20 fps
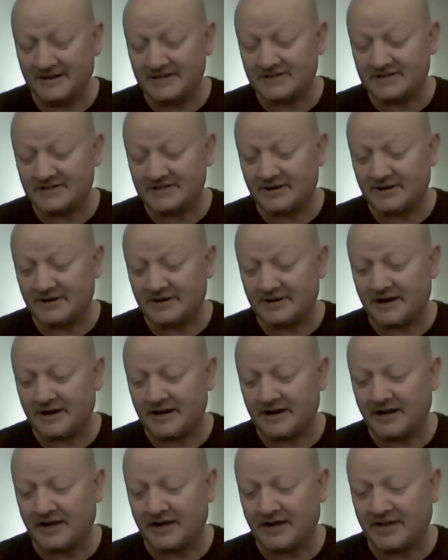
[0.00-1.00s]
So
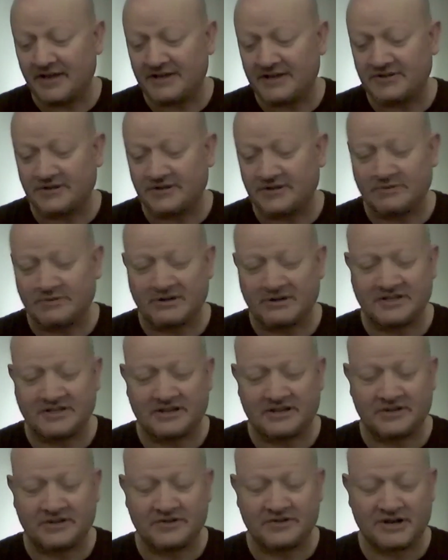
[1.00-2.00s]
anyway, that's on the
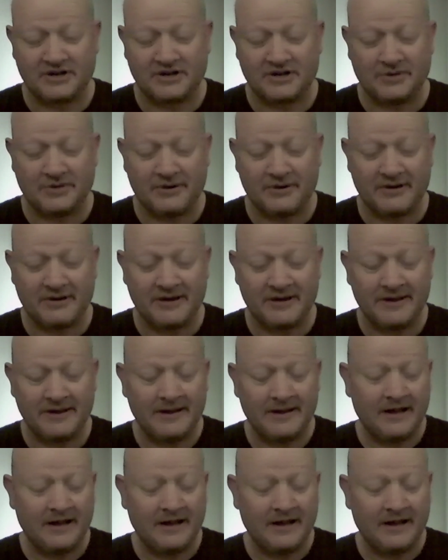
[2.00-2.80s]
26th of January.